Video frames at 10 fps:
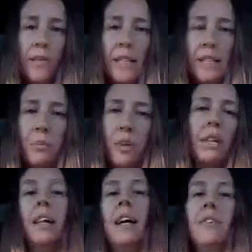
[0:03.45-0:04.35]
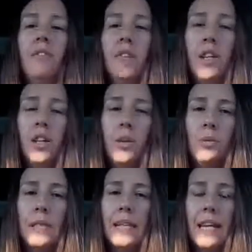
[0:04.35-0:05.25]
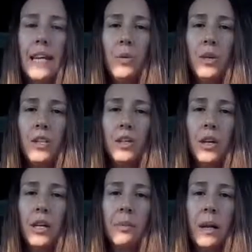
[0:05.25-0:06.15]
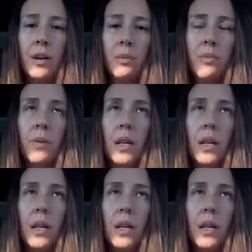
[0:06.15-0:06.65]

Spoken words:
Facebook Live video. Today I want to talk about